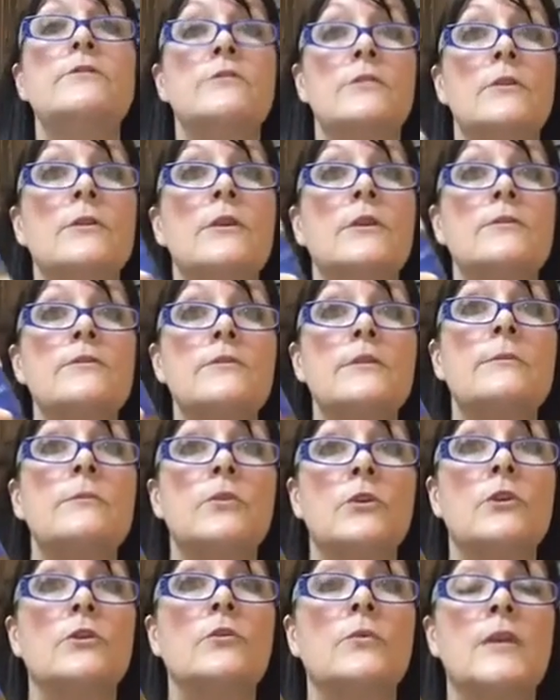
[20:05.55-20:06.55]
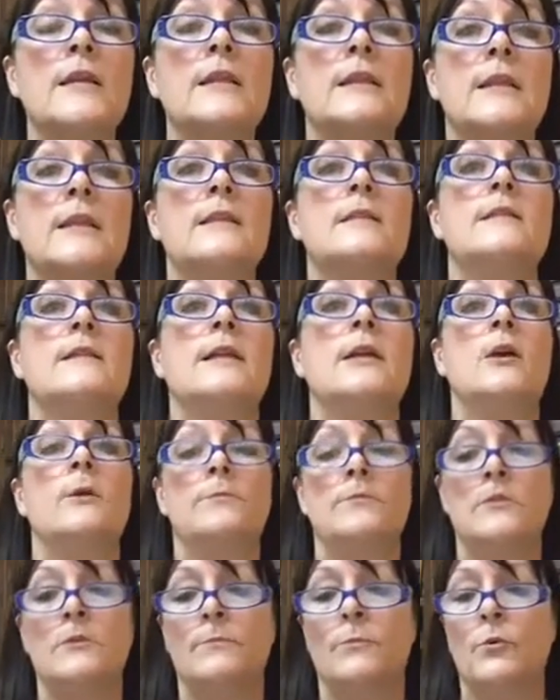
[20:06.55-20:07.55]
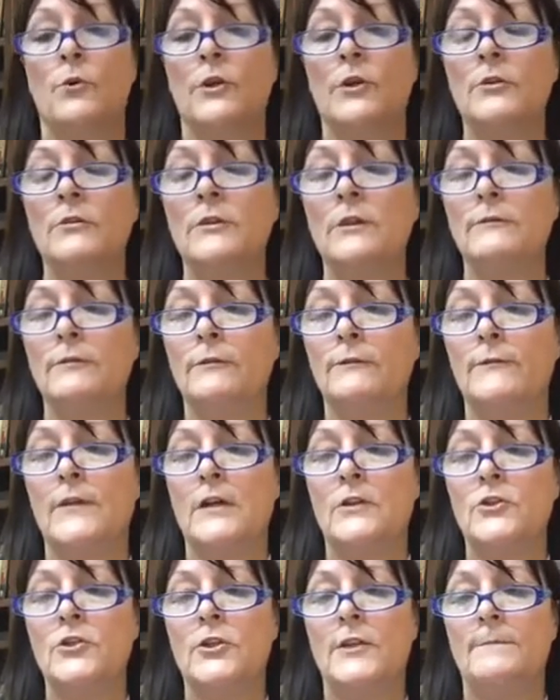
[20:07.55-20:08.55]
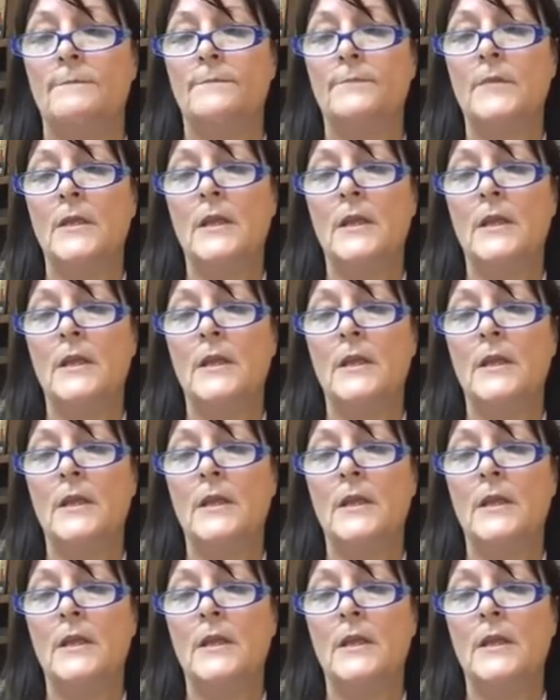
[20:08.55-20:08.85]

So there are some good green things that help support your liver function.